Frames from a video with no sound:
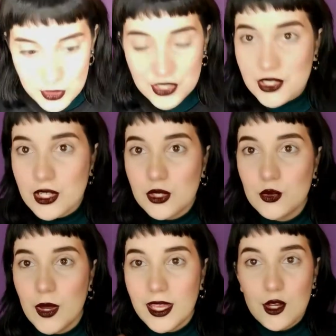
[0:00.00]
We're just gonna
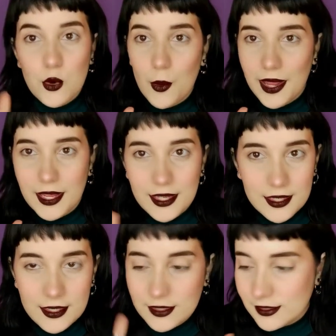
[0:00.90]
do a quick,
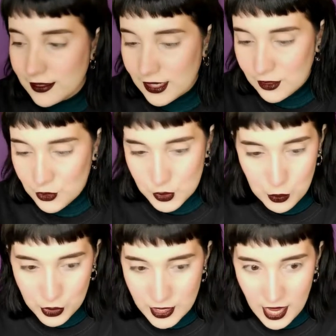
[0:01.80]
I don't know,
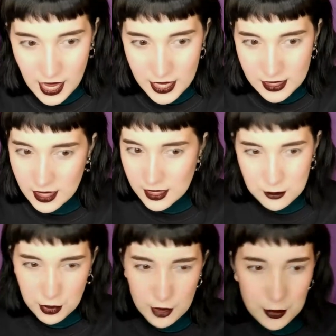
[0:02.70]
smoky eye, like
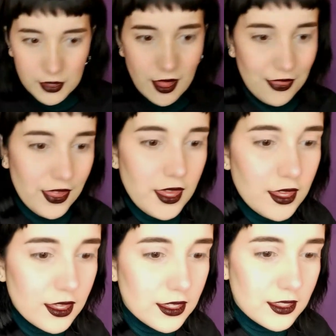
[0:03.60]
in purple, I
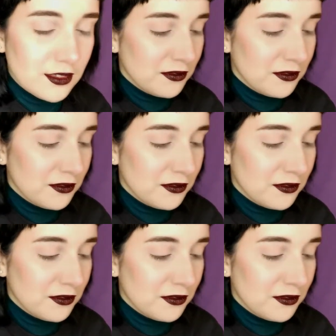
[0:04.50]
think.